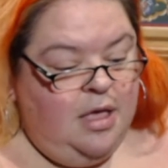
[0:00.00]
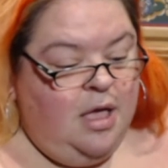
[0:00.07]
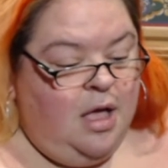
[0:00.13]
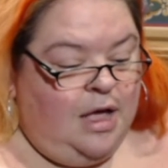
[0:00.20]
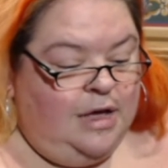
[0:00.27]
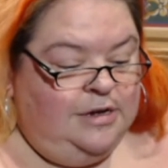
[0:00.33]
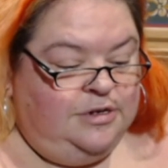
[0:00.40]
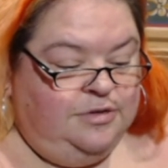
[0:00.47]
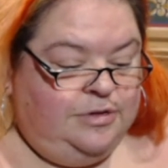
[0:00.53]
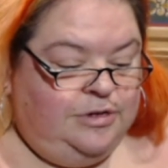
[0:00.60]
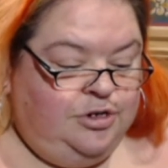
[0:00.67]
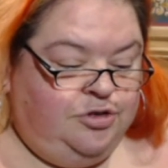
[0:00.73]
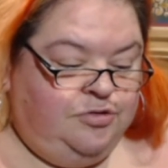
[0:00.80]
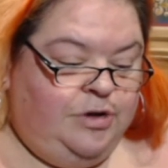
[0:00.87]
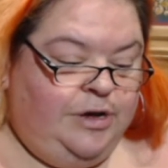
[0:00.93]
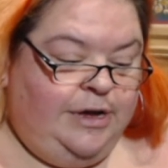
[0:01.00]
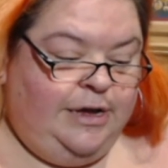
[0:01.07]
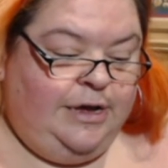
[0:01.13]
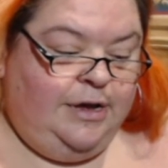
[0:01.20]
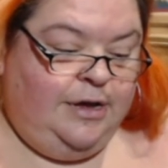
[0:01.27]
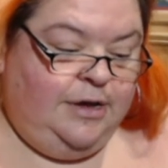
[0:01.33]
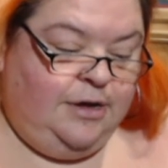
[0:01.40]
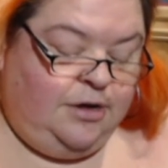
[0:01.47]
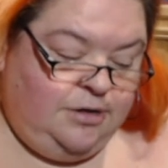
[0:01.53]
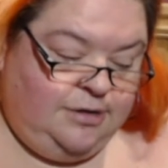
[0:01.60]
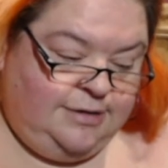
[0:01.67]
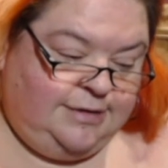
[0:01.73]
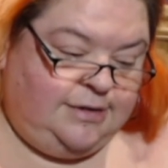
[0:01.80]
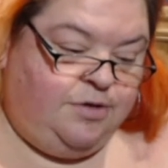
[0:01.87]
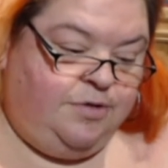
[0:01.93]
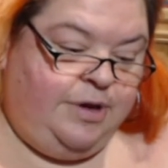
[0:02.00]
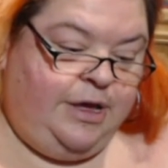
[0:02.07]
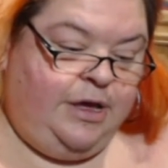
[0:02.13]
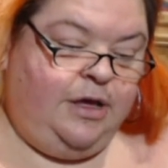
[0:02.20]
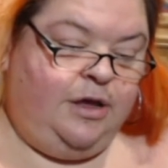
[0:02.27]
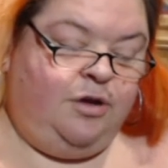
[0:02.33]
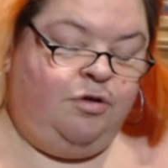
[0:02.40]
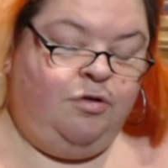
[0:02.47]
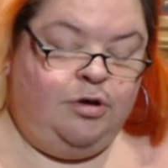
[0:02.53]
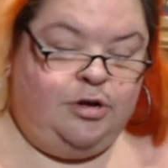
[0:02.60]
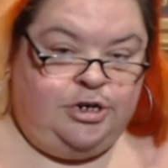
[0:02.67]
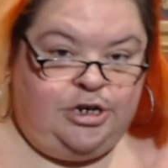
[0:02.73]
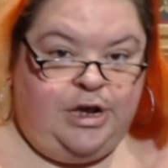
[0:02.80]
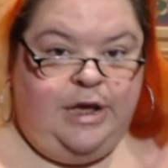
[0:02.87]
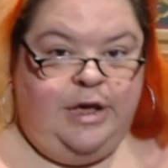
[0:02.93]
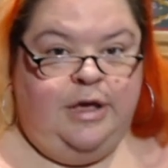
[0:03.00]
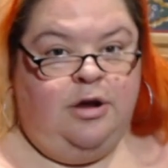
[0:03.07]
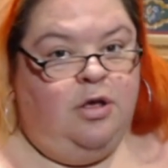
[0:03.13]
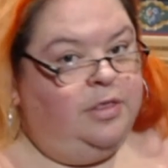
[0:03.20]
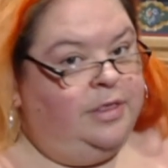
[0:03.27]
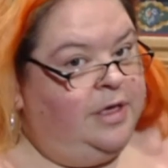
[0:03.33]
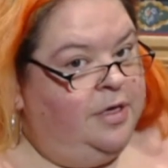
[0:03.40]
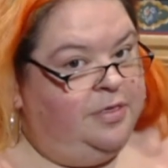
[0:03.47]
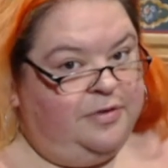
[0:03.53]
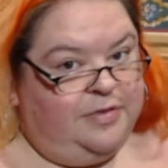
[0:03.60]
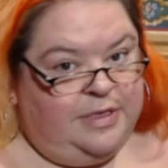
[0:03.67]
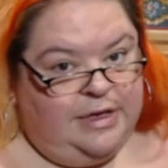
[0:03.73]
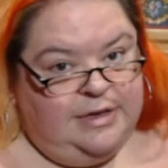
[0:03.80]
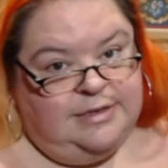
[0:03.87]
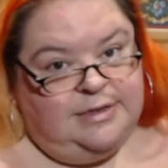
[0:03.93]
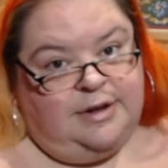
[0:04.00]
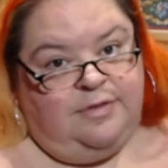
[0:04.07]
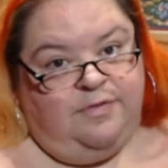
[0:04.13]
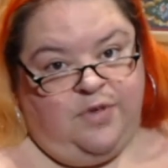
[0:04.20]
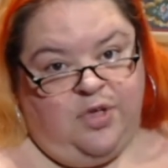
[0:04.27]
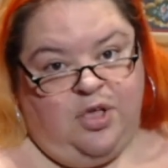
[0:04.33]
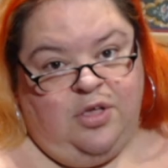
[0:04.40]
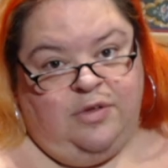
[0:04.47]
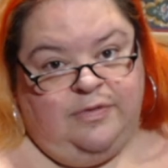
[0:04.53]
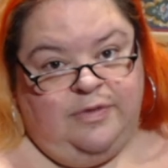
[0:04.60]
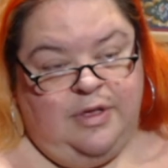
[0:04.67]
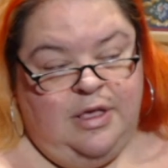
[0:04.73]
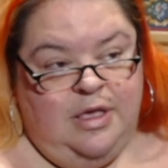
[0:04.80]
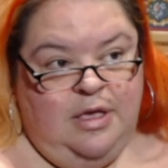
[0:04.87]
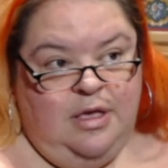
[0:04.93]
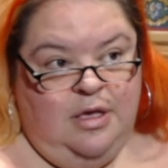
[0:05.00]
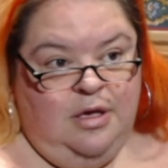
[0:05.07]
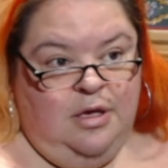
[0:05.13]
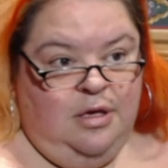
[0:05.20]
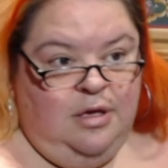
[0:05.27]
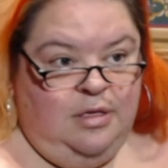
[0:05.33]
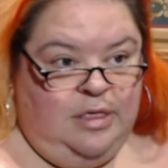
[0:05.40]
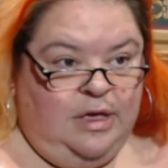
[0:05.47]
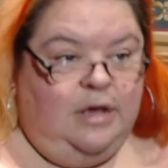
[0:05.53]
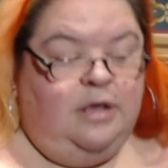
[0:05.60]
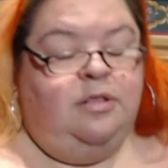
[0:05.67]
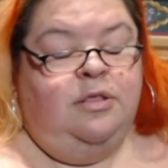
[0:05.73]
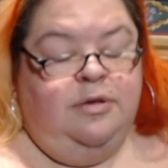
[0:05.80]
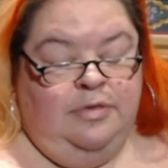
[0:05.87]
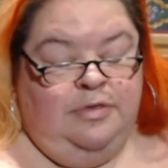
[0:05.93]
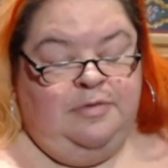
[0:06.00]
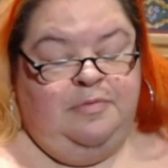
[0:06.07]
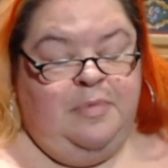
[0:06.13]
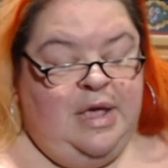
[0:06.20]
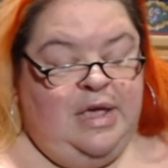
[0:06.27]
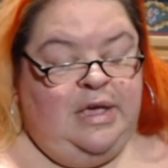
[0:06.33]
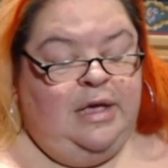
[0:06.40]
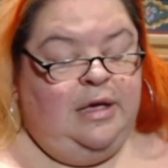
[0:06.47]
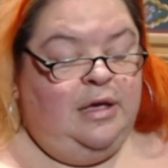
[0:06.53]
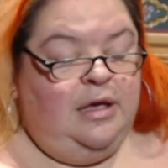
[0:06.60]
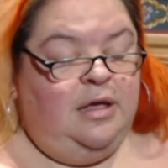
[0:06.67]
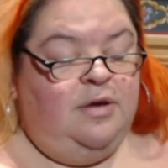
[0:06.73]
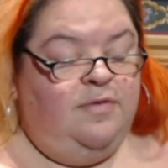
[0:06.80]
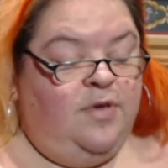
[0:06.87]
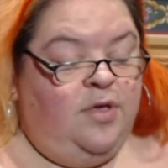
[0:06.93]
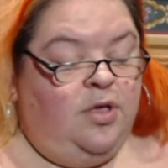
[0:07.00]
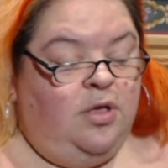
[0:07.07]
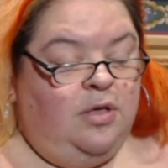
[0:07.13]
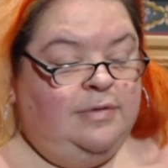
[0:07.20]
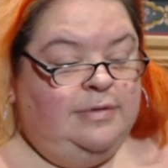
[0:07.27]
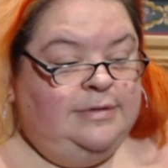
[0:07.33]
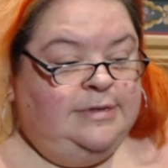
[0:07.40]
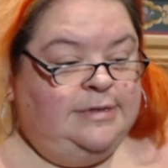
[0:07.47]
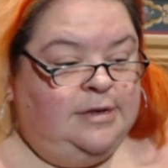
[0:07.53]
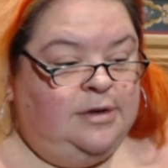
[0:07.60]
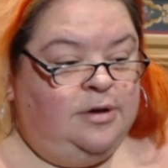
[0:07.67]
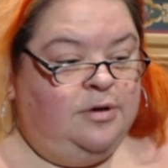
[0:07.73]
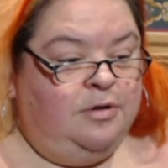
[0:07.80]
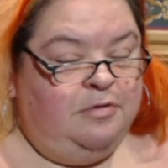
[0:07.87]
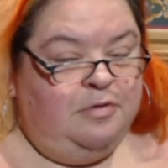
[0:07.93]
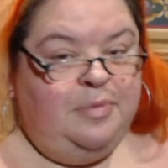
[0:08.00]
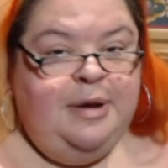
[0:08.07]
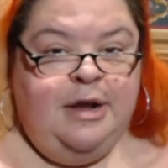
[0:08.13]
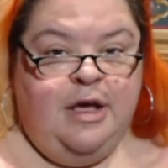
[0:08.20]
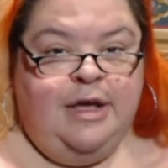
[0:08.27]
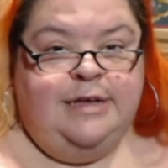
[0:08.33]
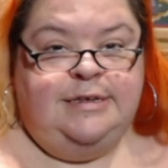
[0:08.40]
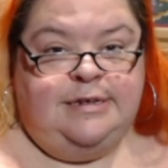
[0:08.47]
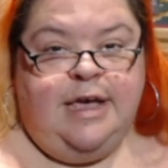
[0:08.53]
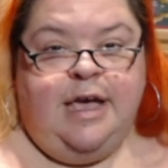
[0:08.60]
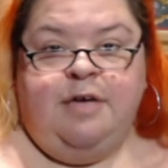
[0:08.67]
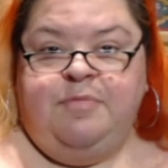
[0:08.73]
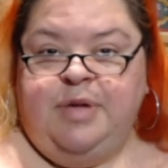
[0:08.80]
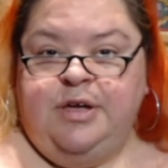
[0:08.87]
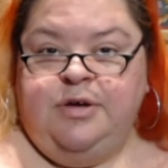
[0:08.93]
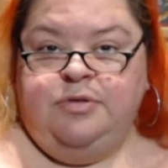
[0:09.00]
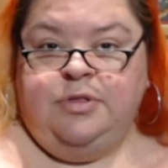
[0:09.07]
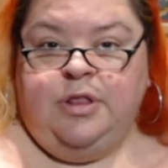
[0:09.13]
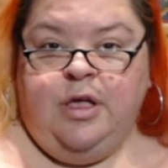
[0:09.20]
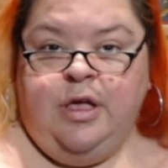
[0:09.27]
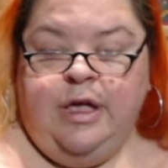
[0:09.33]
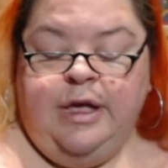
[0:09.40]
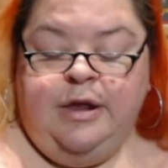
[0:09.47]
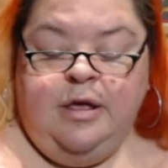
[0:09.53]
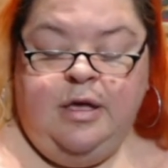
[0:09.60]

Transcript: I do enjoy sewing and crocheting and all the other things that clothes making involves, so it would be nice to have my own line.